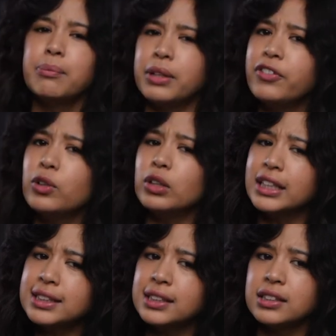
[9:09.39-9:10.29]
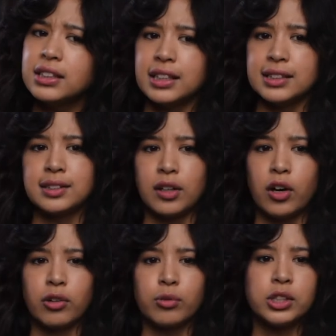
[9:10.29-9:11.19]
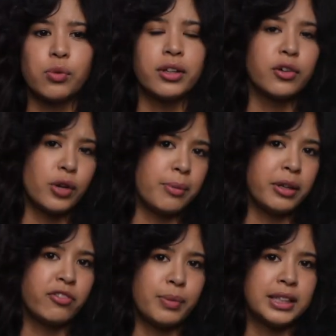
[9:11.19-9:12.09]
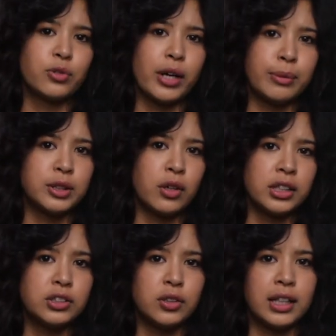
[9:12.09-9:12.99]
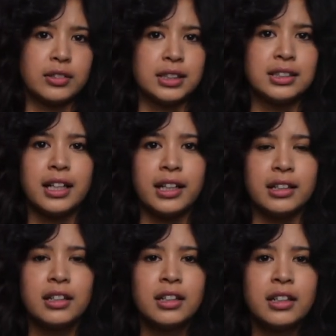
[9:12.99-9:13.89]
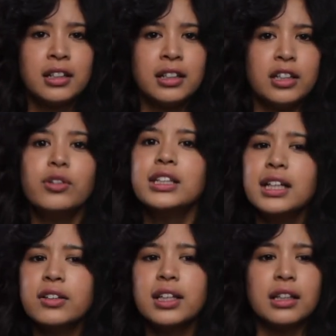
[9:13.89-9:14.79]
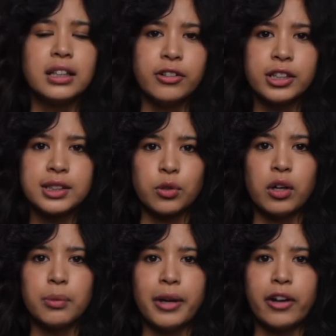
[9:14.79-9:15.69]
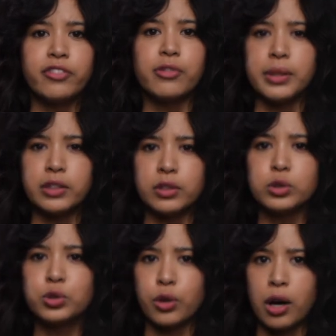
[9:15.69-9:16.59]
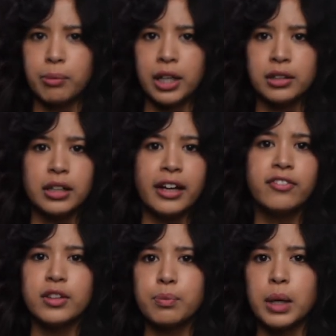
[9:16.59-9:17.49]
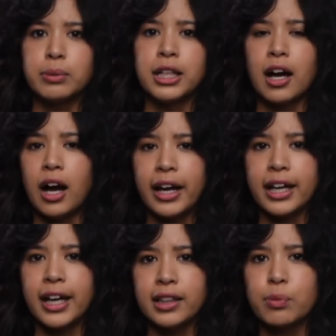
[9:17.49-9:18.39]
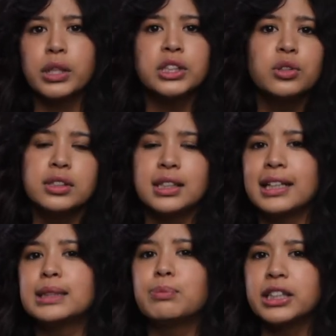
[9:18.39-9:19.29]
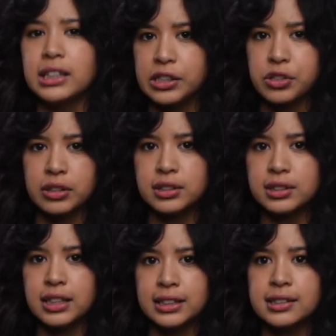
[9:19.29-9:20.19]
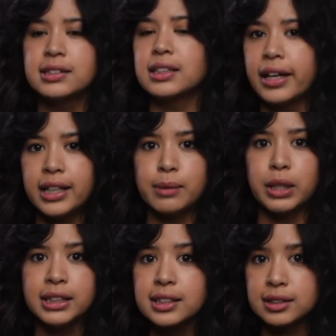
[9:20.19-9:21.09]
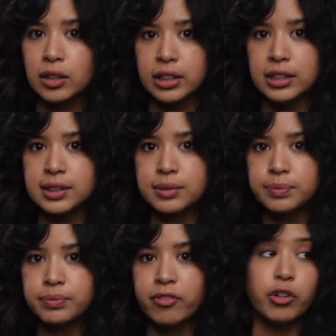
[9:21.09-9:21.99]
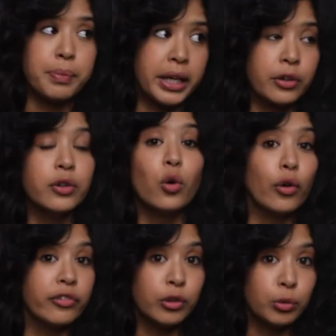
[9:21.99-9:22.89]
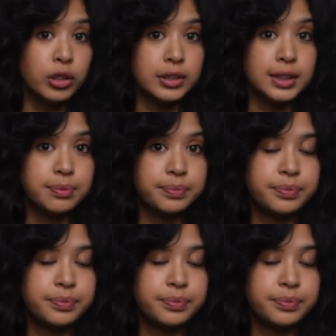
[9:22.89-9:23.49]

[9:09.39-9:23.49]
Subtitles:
But if you listen to this song, which won the Grammy for Best Rap Song in 2010, you can tell that the lyrics are all about familial trauma, life in the public eye, and the pressures and expectations that society places on us, for better or for worse.